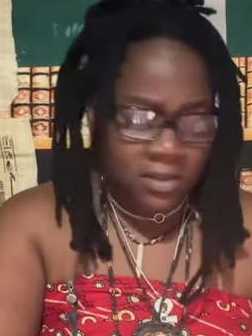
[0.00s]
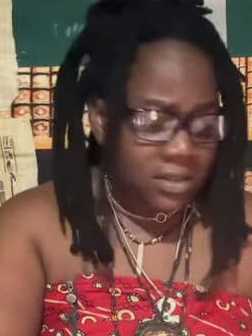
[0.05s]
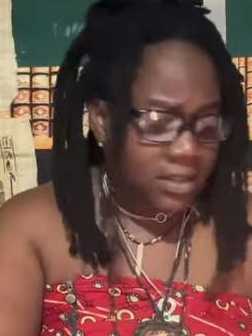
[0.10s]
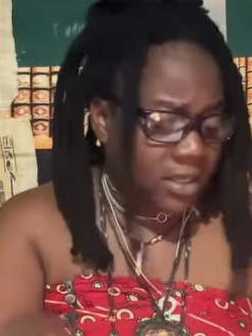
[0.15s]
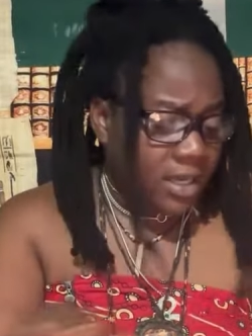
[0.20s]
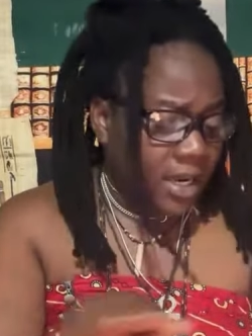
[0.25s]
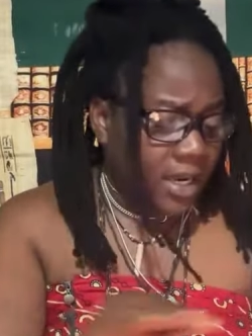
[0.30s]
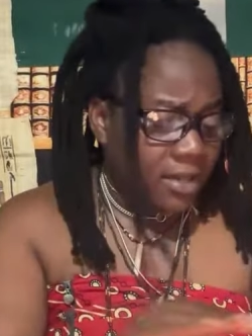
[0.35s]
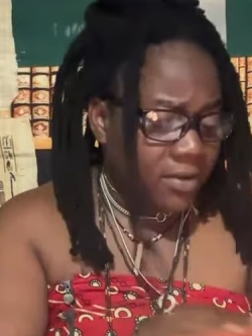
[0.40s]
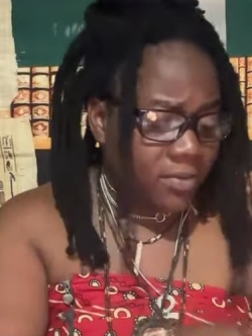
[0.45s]

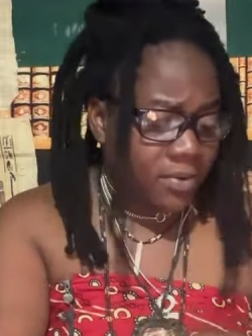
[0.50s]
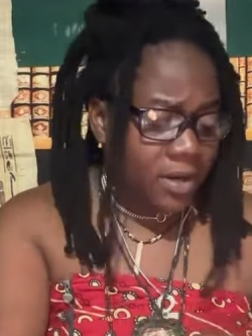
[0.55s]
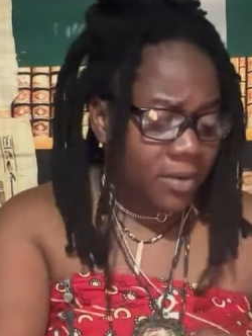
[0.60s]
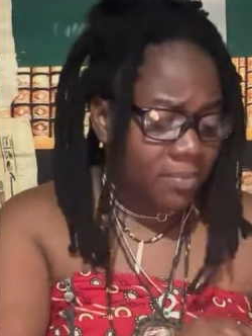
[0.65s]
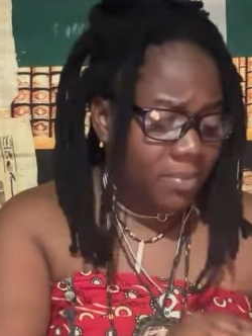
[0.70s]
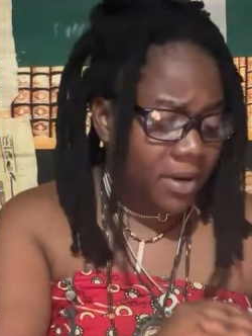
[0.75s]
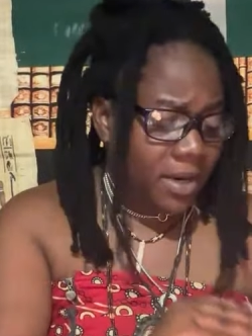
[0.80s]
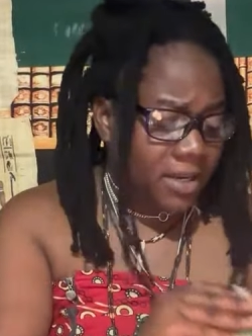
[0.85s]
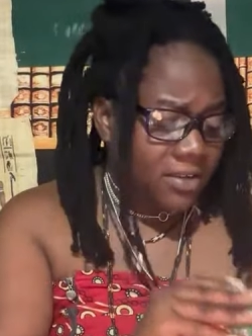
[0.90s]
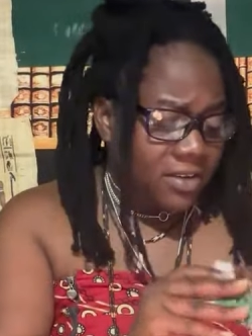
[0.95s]
Dead to the
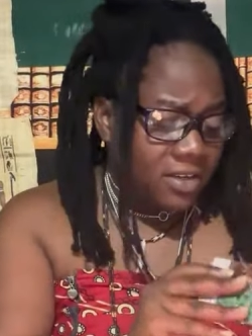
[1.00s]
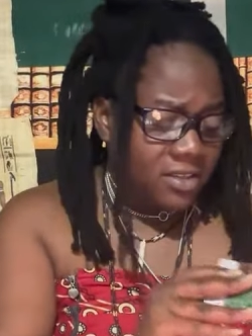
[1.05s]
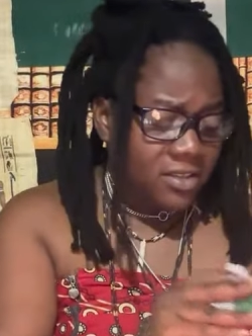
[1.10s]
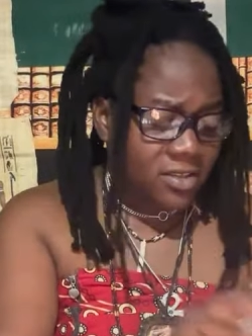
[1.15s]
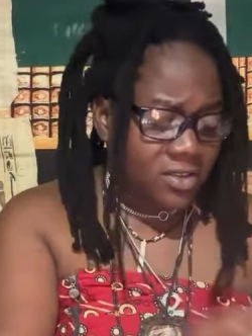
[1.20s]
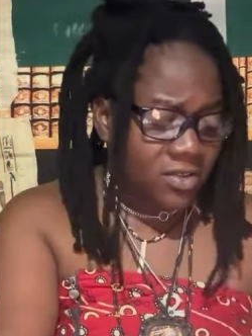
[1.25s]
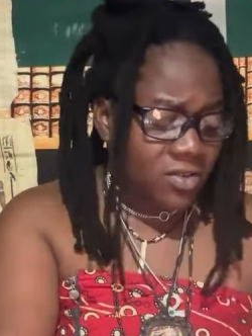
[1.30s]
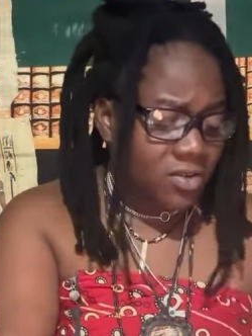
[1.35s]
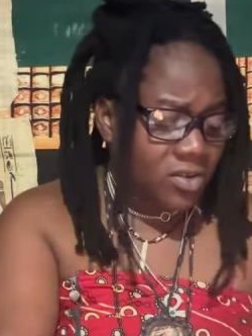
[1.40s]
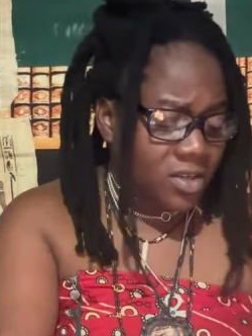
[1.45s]
Page of
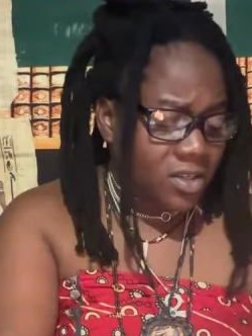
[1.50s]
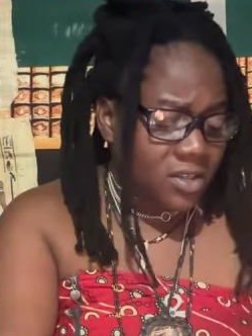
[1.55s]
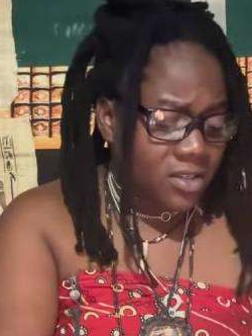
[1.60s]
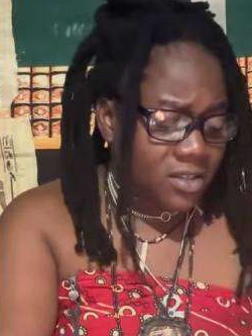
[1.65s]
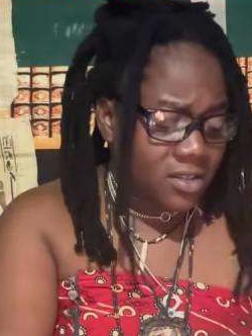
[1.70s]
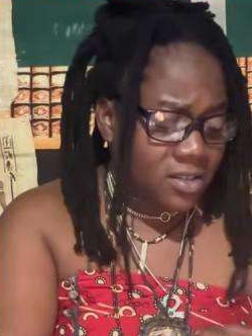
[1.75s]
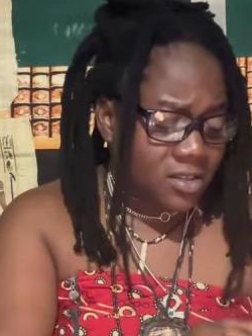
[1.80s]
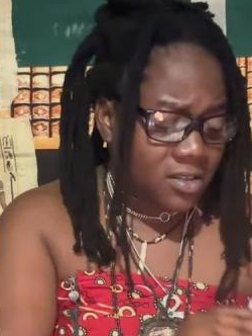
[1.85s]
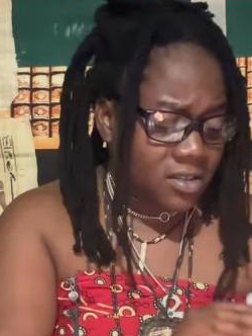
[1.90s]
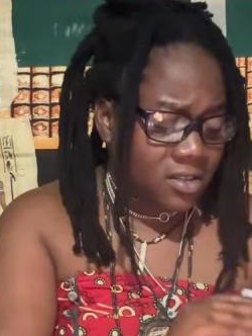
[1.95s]

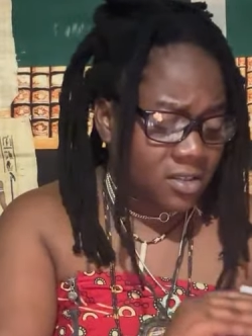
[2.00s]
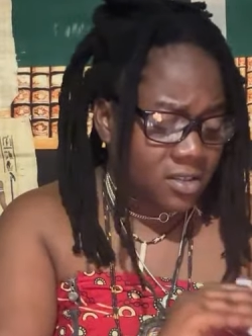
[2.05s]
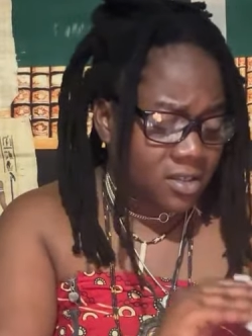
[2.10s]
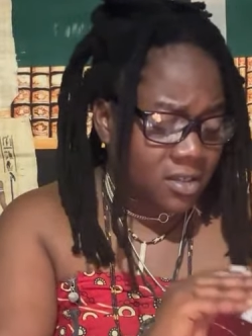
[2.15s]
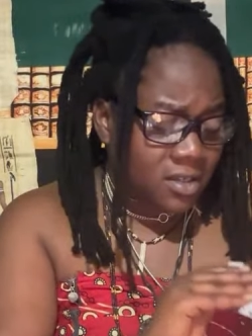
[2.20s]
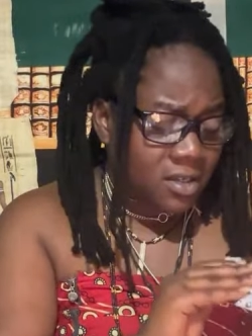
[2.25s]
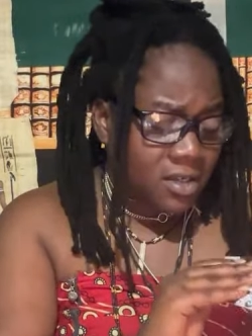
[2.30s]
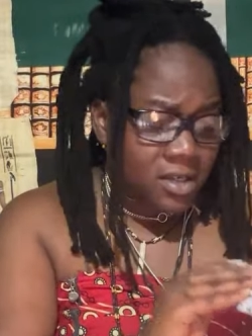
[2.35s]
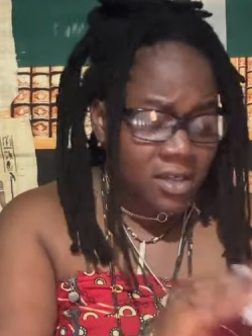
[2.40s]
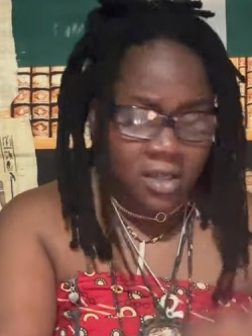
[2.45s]
Swords,
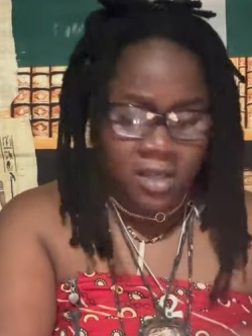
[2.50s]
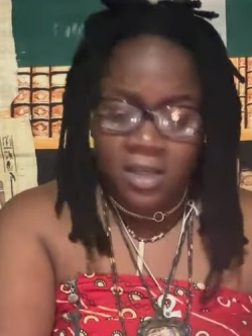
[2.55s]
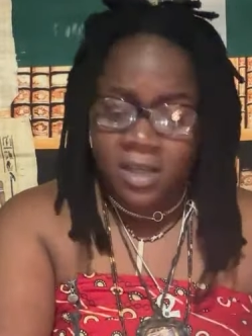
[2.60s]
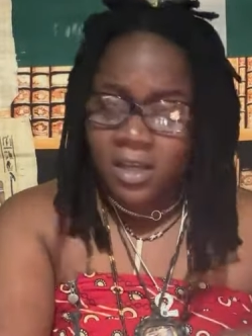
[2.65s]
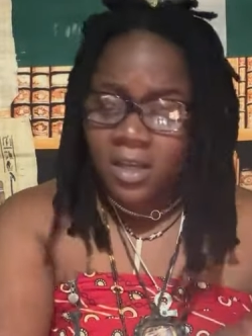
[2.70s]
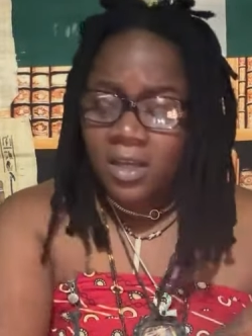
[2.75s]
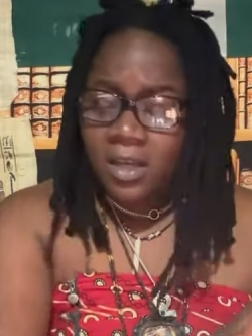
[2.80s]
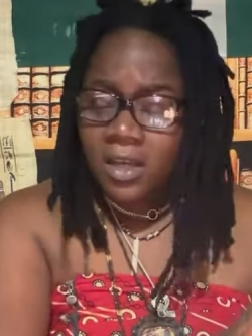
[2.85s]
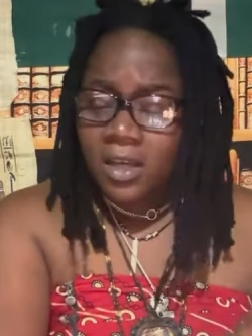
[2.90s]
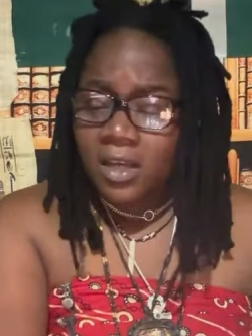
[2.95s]

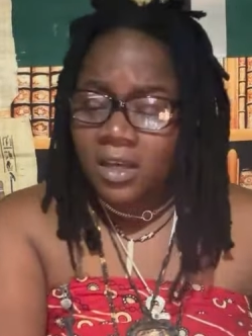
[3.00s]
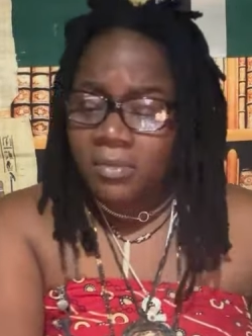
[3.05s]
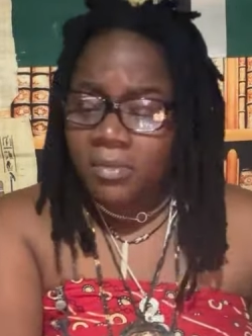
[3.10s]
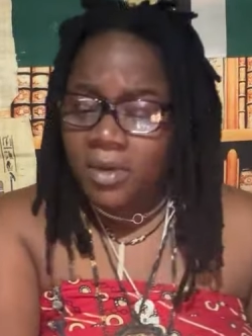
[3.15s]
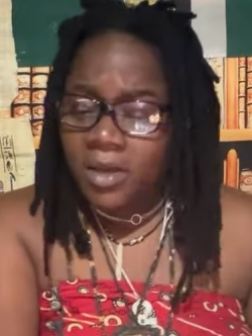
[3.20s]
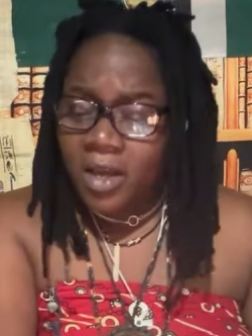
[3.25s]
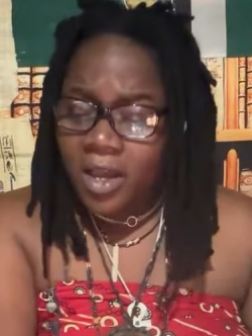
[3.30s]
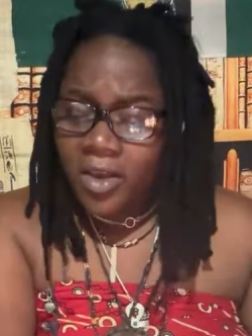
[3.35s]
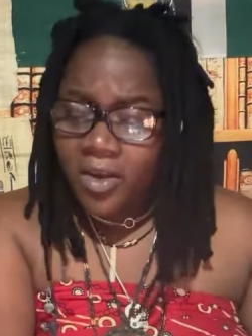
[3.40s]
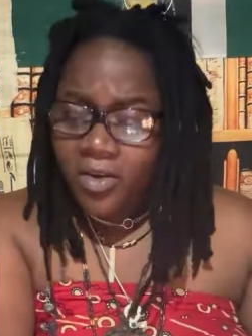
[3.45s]

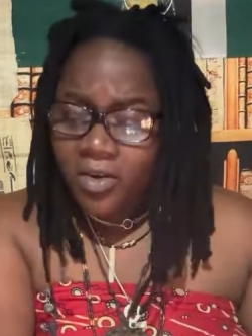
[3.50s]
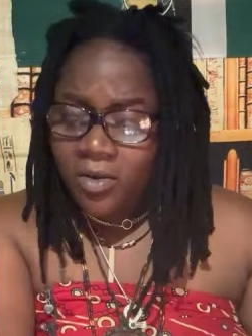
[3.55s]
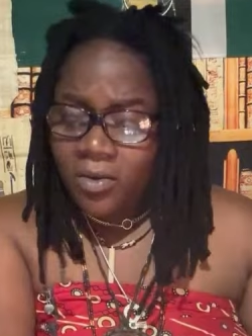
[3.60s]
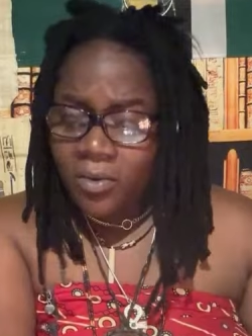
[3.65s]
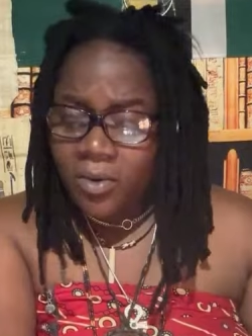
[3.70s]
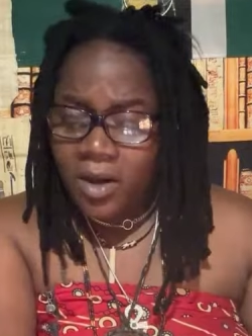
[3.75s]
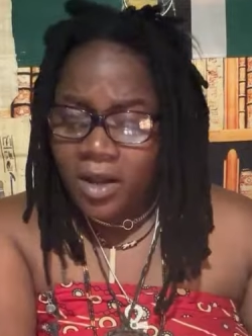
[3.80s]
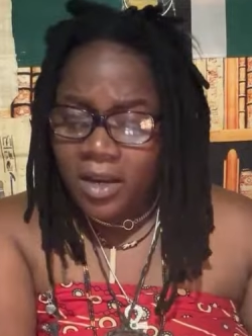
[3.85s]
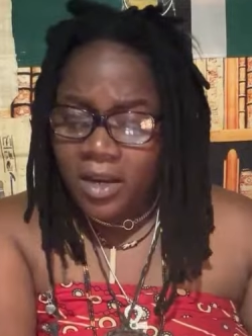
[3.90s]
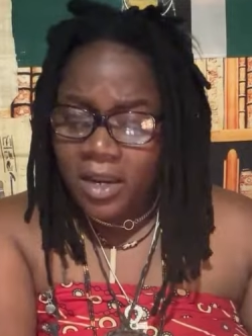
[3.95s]
because you don't
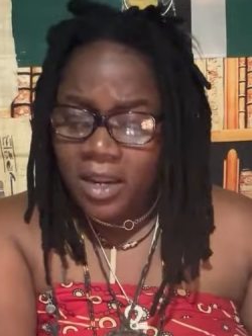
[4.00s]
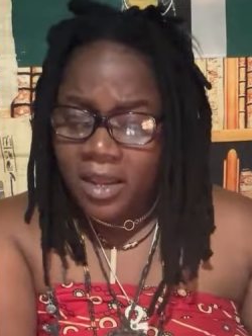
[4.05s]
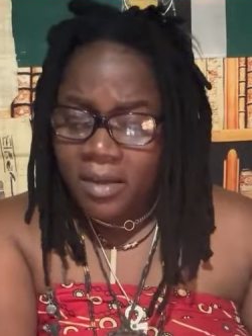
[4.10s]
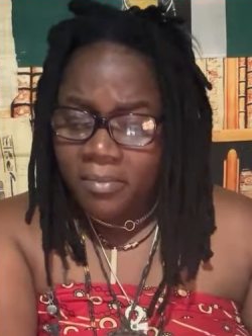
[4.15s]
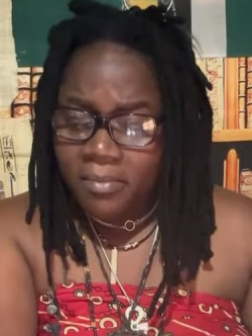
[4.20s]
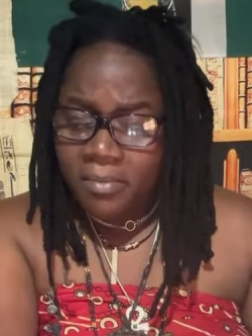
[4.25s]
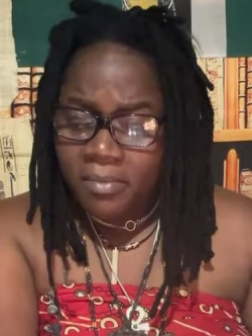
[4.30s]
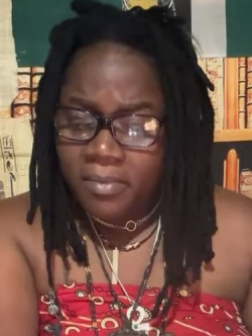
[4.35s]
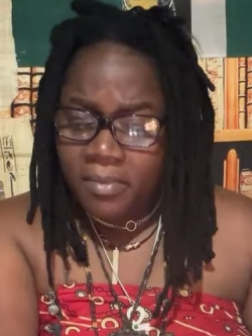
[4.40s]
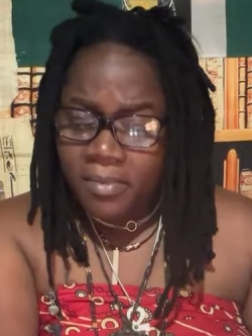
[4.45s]
want
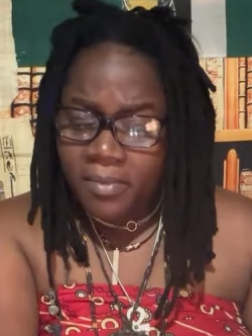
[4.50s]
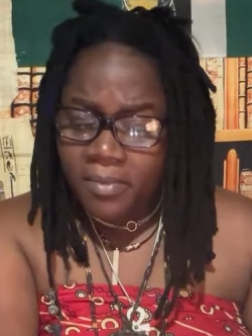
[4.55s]
them.